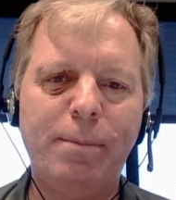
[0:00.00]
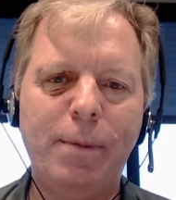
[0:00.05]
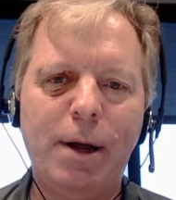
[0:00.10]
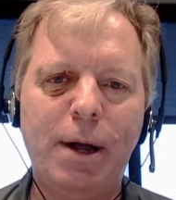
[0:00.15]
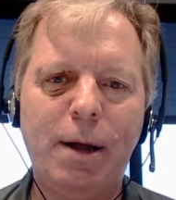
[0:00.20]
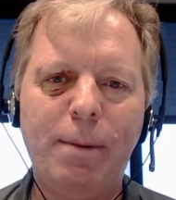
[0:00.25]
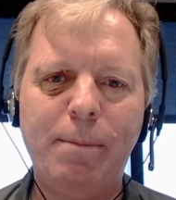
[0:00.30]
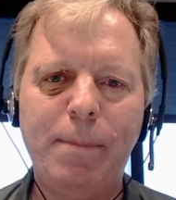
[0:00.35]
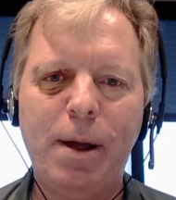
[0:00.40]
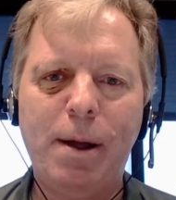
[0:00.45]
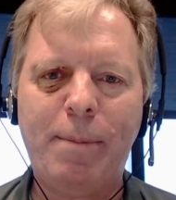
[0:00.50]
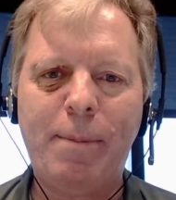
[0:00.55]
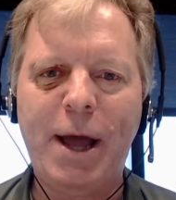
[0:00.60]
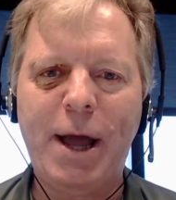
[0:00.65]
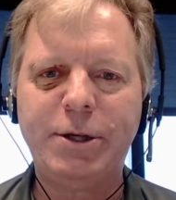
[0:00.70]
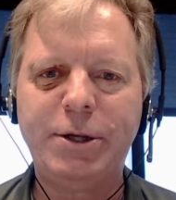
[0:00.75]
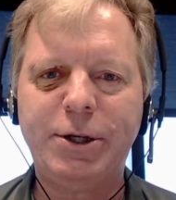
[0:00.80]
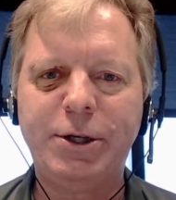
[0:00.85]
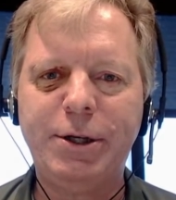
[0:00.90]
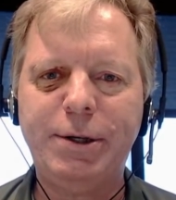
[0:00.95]
uh,
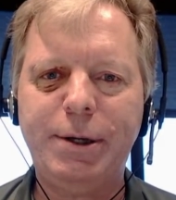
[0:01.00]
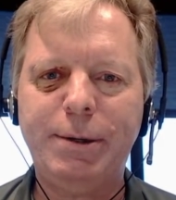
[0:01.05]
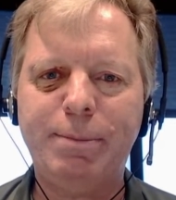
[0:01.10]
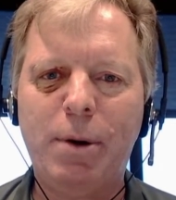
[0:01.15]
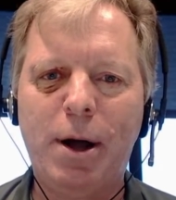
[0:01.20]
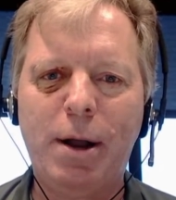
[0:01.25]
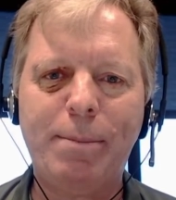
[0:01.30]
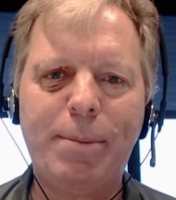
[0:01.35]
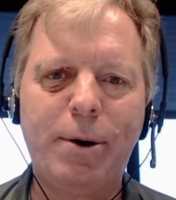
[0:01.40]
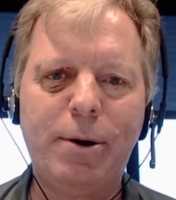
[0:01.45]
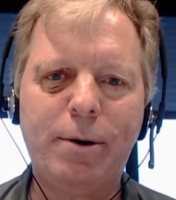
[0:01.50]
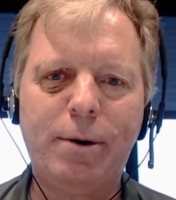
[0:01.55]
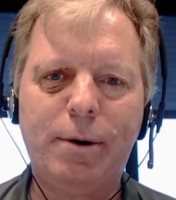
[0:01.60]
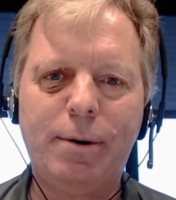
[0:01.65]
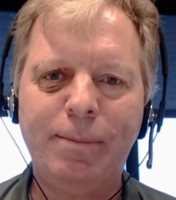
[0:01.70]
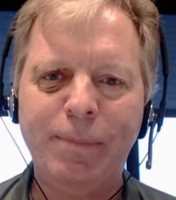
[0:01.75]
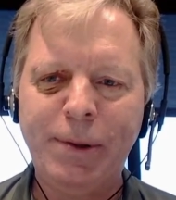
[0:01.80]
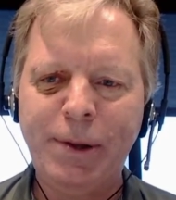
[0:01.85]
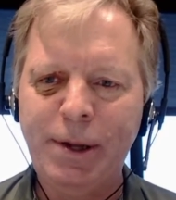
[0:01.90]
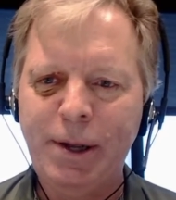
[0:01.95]
Apache Mod
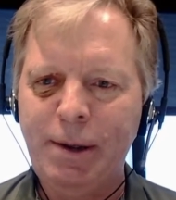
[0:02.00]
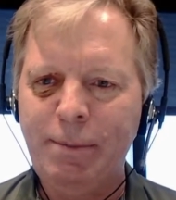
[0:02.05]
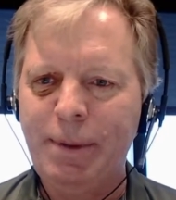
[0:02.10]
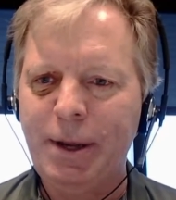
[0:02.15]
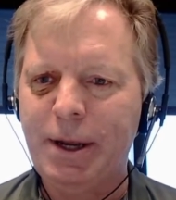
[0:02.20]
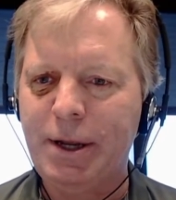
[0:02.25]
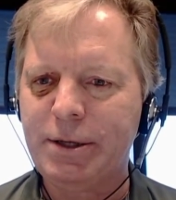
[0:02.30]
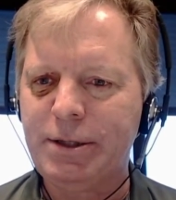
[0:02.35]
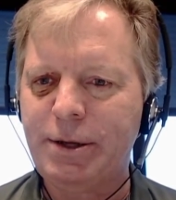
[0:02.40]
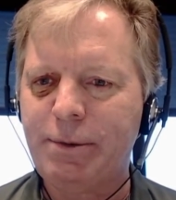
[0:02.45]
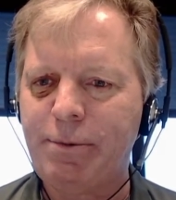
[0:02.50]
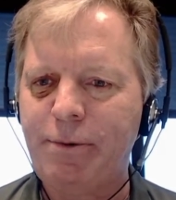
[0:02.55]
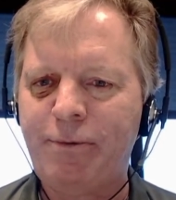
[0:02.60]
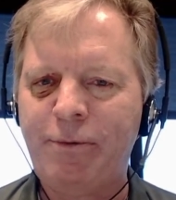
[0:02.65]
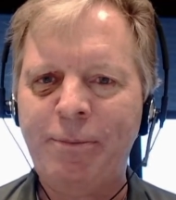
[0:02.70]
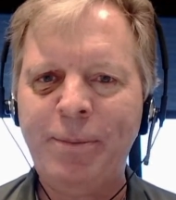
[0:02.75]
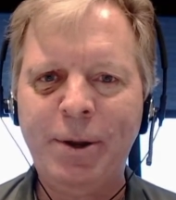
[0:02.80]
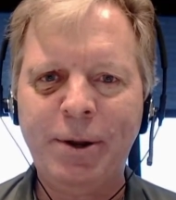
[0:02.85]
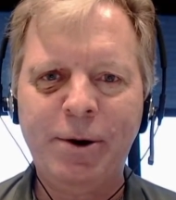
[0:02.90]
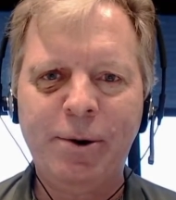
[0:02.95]
Perl because they were
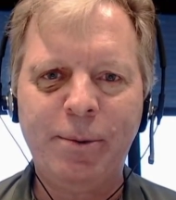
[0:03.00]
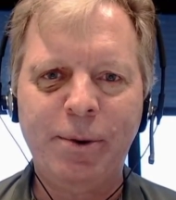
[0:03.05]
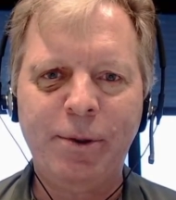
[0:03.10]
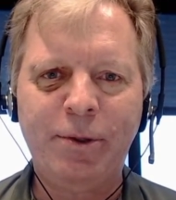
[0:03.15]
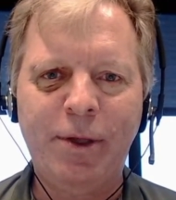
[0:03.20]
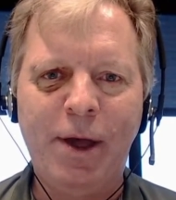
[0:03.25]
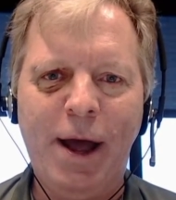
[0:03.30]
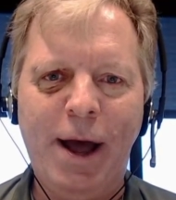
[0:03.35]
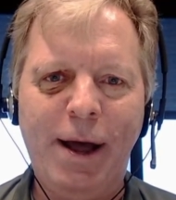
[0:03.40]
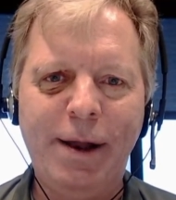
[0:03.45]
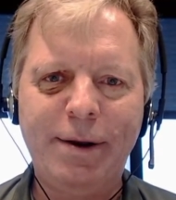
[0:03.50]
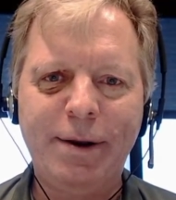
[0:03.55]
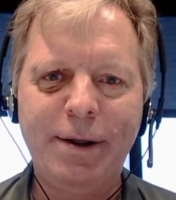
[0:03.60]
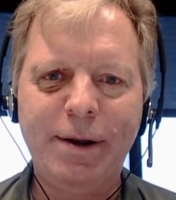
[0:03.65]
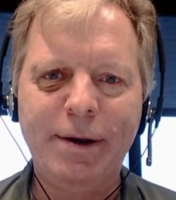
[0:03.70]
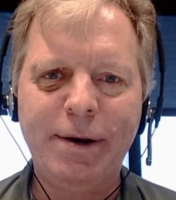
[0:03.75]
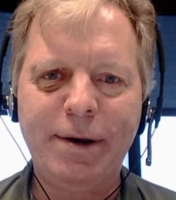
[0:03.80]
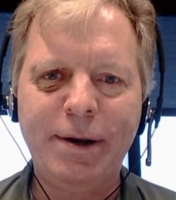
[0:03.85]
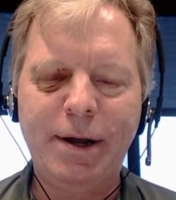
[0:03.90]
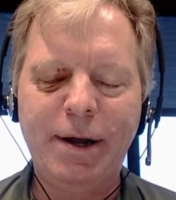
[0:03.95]
familiar with that,
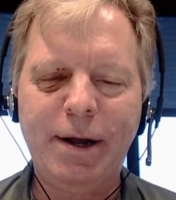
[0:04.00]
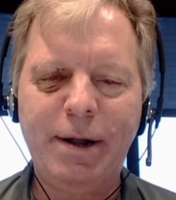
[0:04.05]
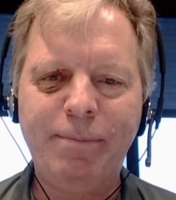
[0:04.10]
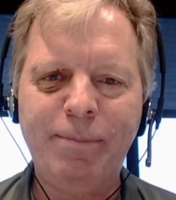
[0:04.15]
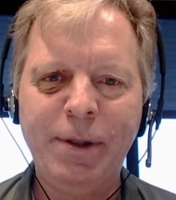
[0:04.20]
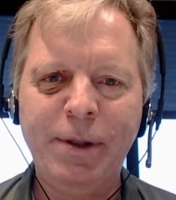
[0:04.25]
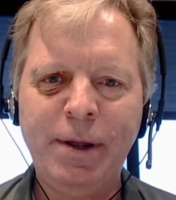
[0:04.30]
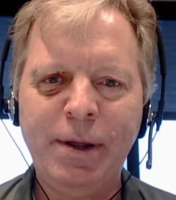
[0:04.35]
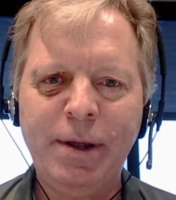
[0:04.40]
and uh,